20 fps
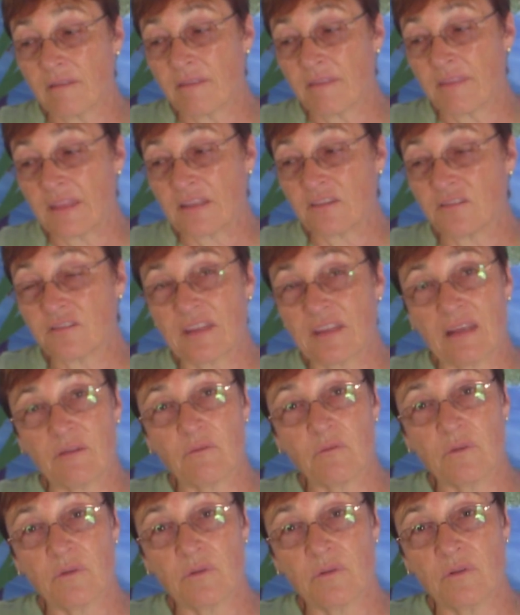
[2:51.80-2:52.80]
Things
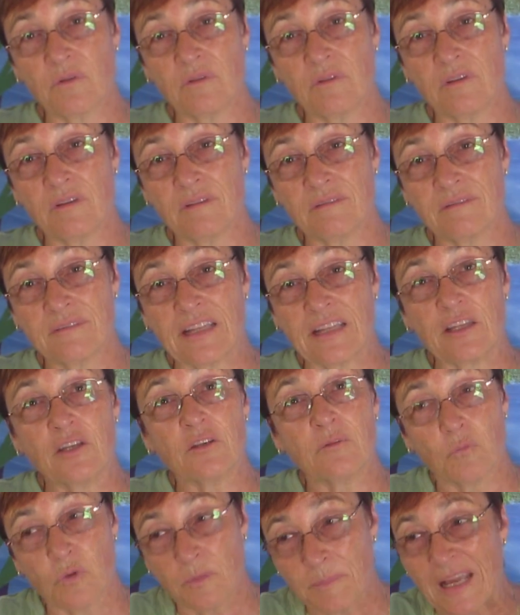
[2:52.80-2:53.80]
that
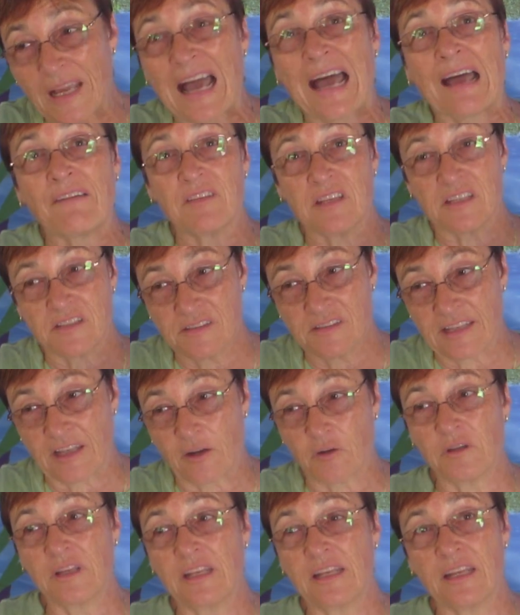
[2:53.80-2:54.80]
will be obvious
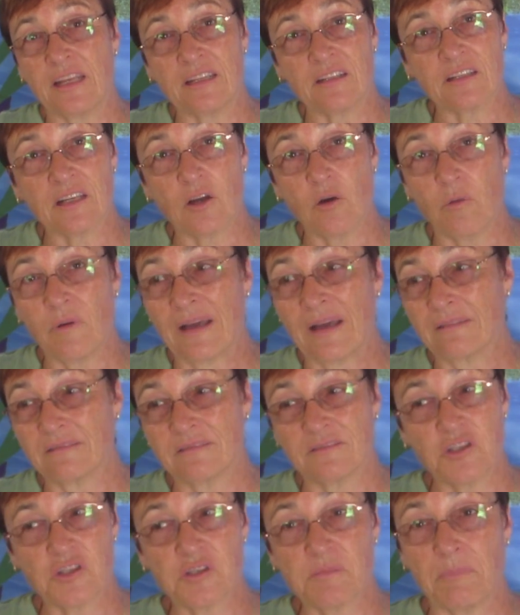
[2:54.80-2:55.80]
that are needed, and go out
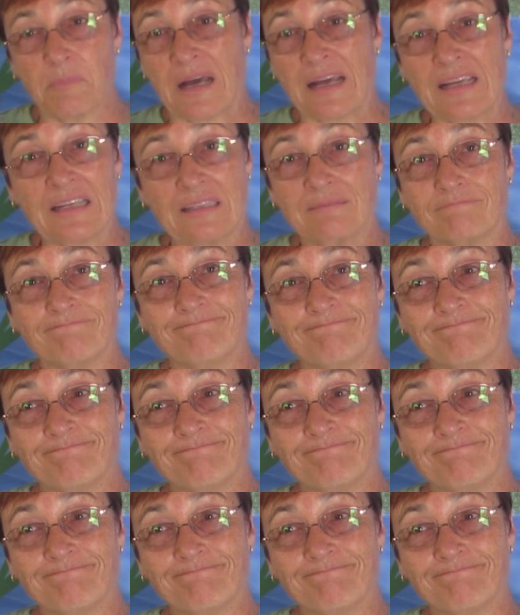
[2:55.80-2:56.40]
and just buy it.